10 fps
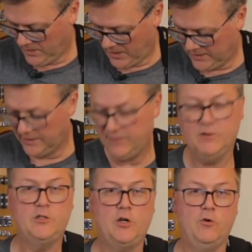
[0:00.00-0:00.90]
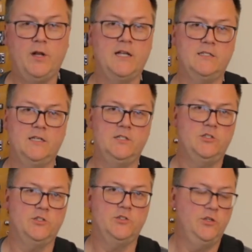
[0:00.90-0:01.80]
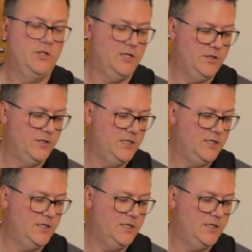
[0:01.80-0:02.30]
I'll leave the tone as is just so you can hear the